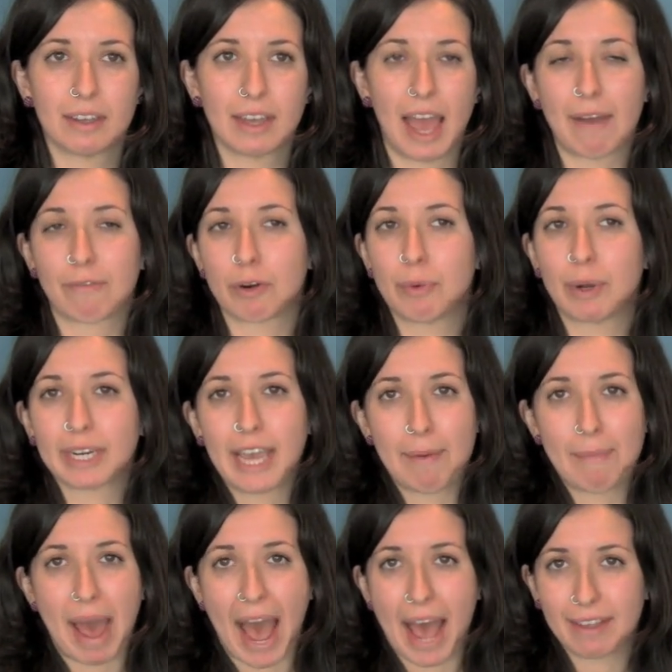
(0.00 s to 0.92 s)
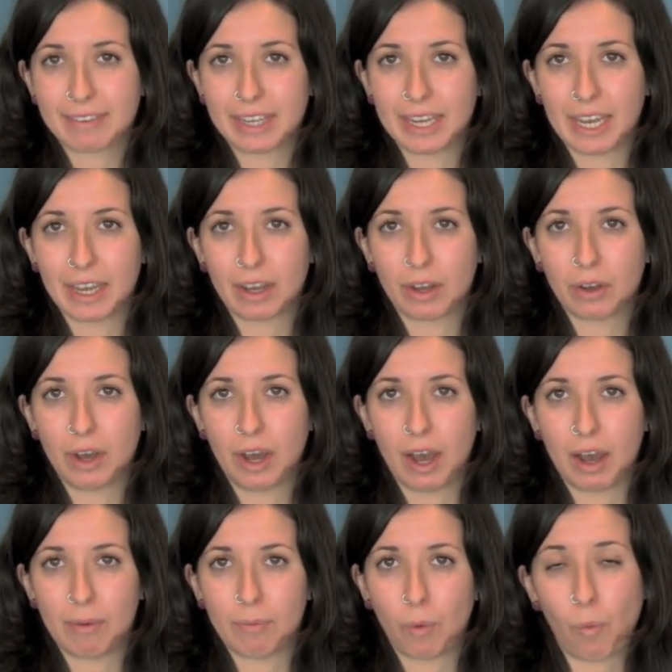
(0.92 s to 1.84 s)
everyone kept asking
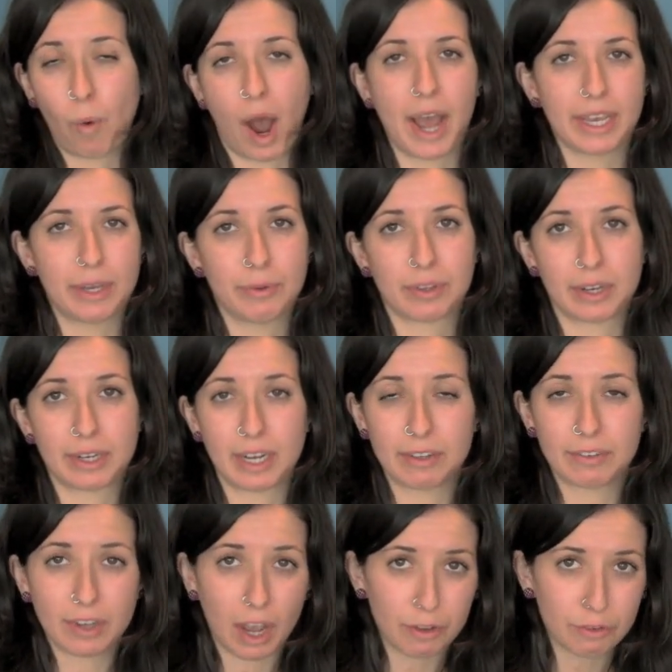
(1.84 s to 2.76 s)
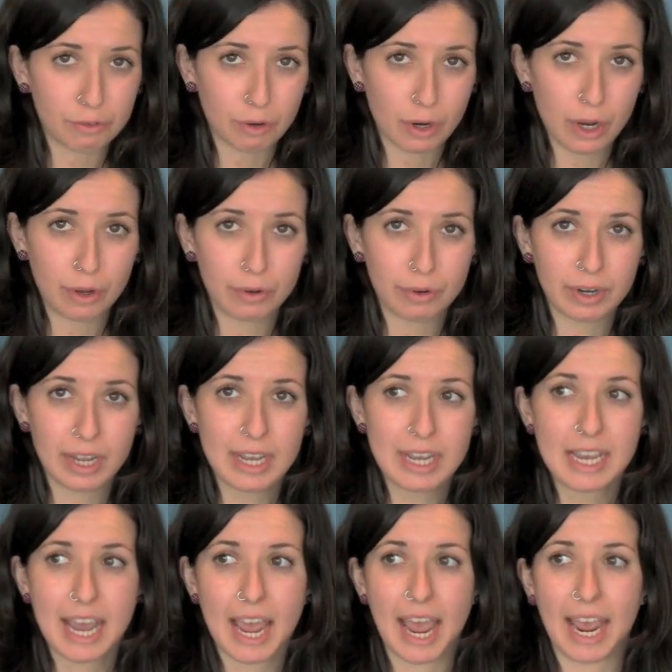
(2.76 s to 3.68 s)
why he was on testosterone
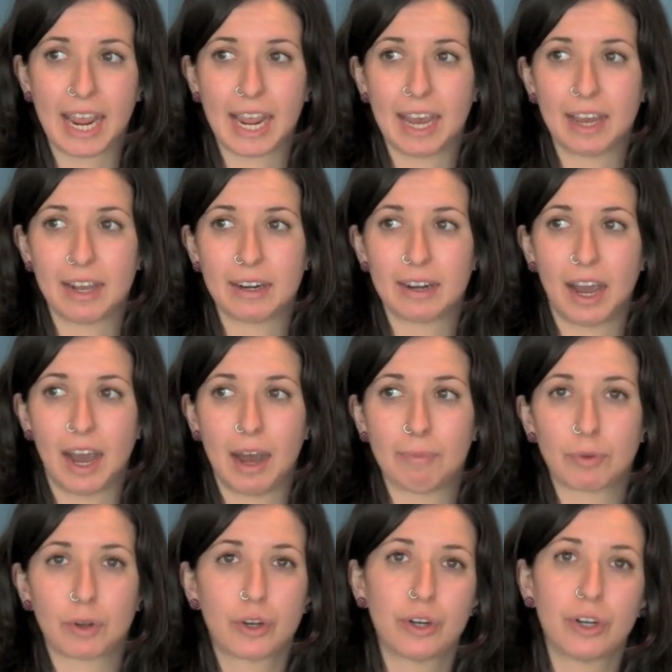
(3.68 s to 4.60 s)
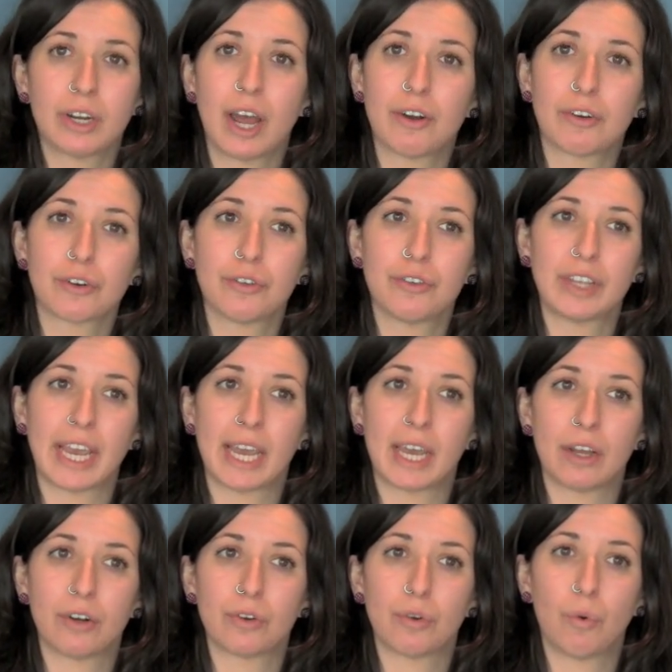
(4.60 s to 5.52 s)
and couldn't
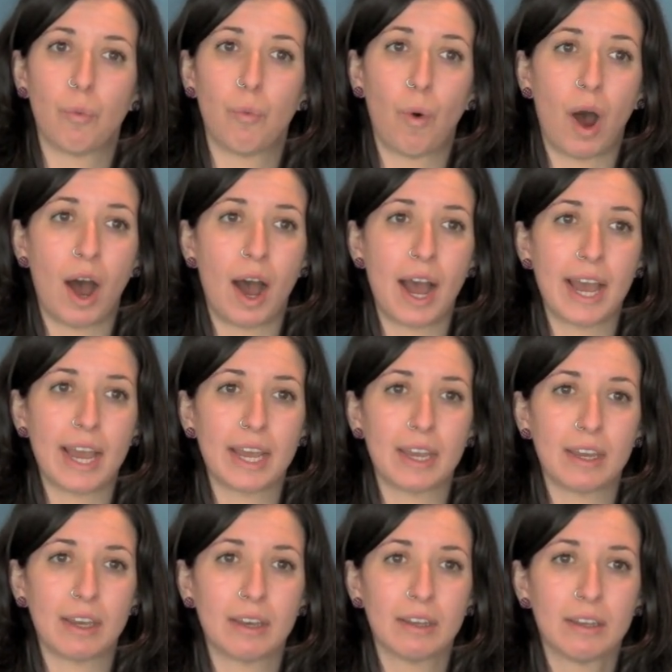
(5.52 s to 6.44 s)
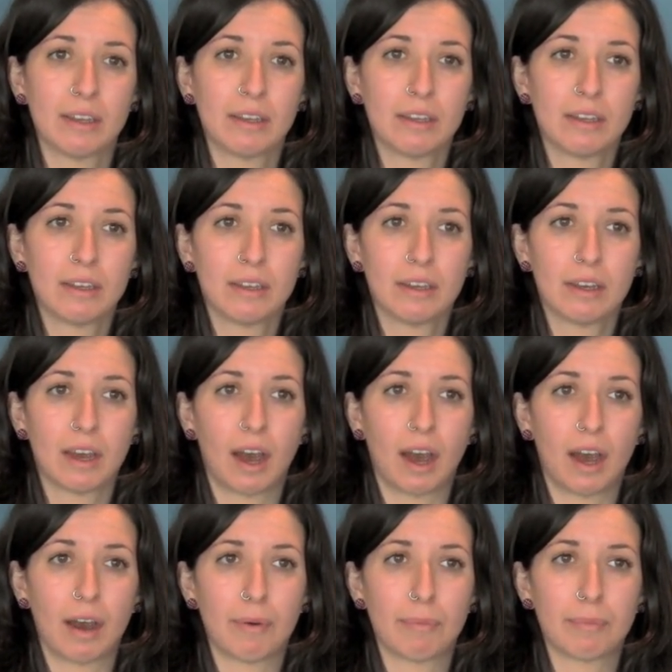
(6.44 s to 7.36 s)
understand why
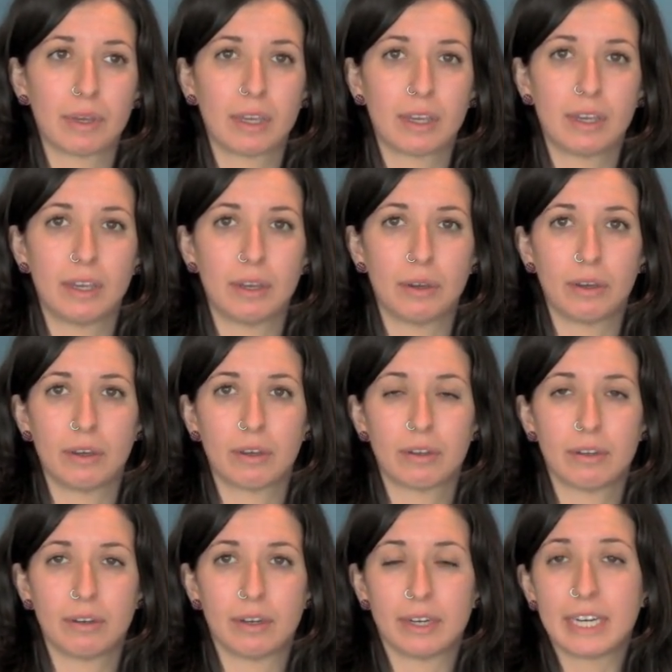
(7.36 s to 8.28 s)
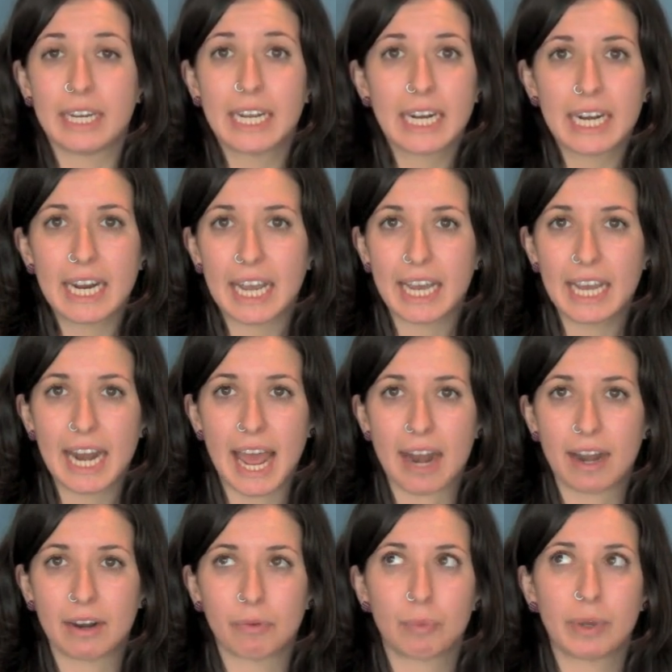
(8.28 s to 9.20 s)
He needed it,
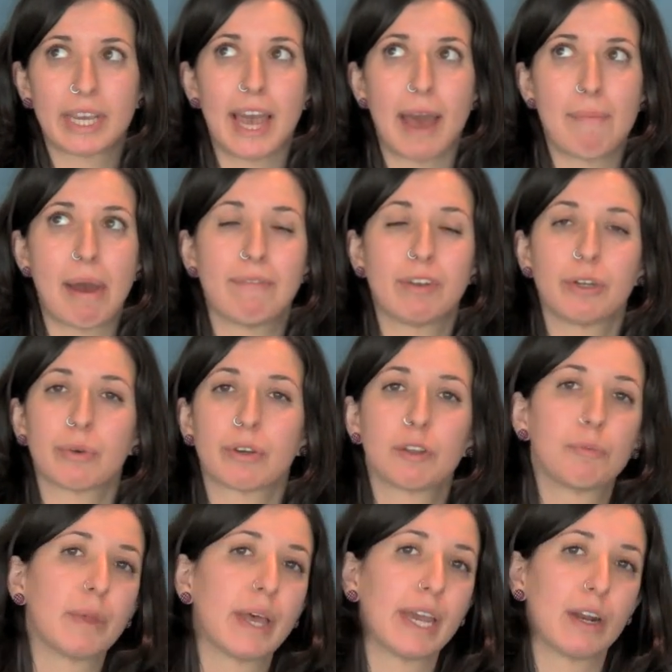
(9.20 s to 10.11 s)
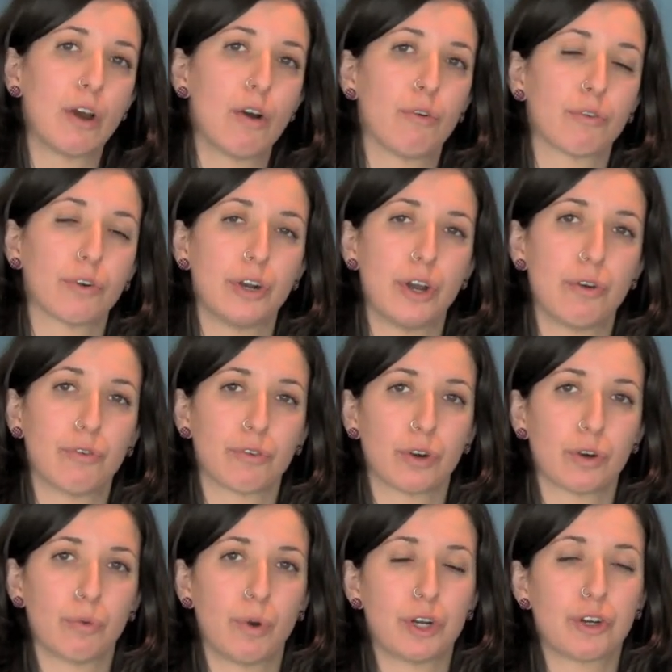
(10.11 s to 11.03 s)
and we kept having to explain over and
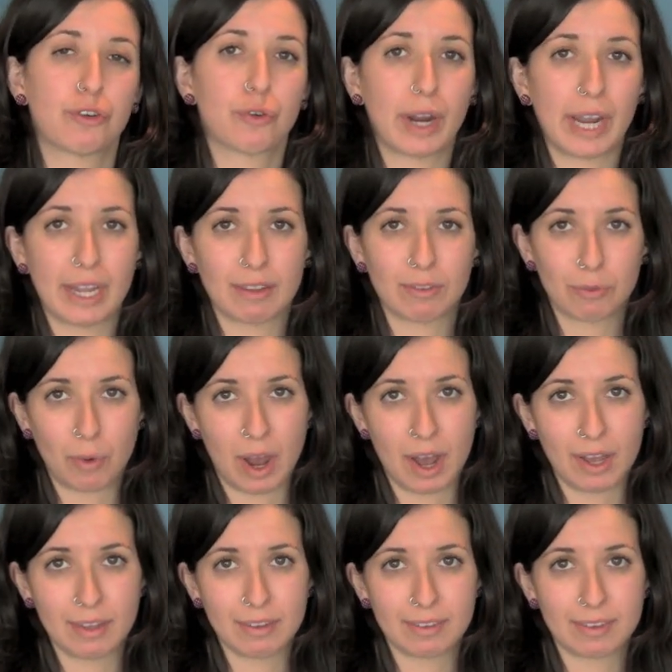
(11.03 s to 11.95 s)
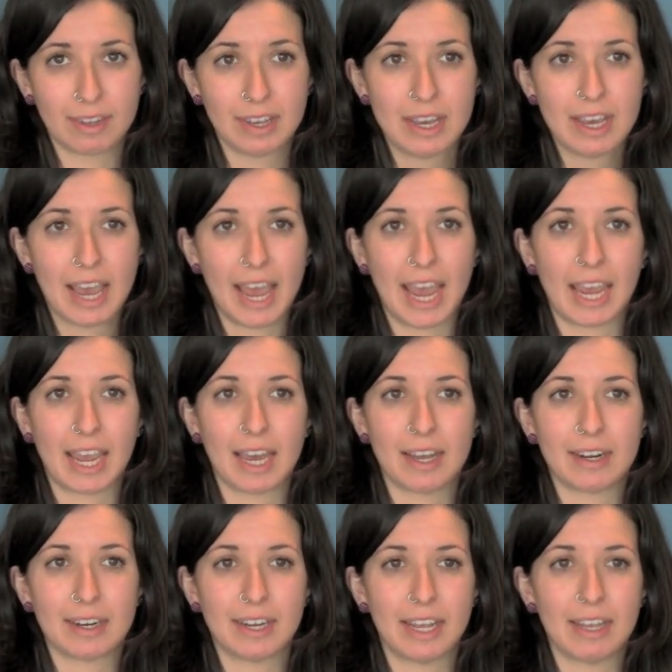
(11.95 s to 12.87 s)
over what trans was.
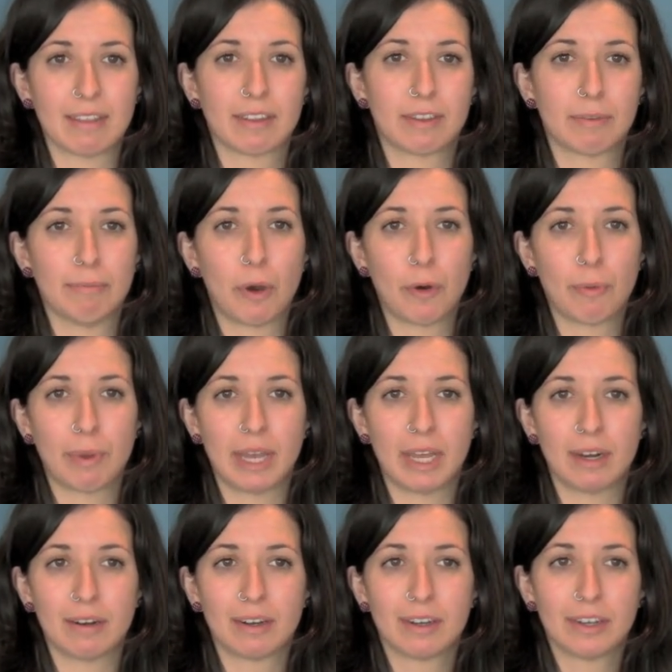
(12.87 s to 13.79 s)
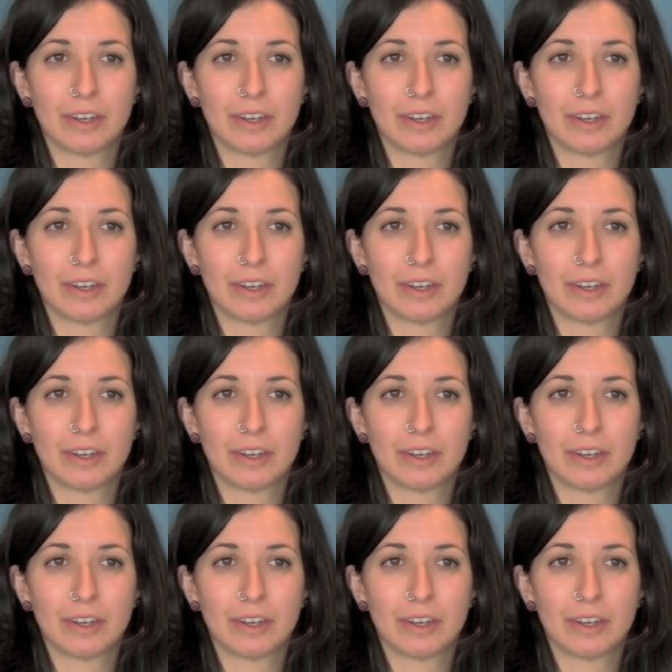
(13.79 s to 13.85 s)
And in this moment,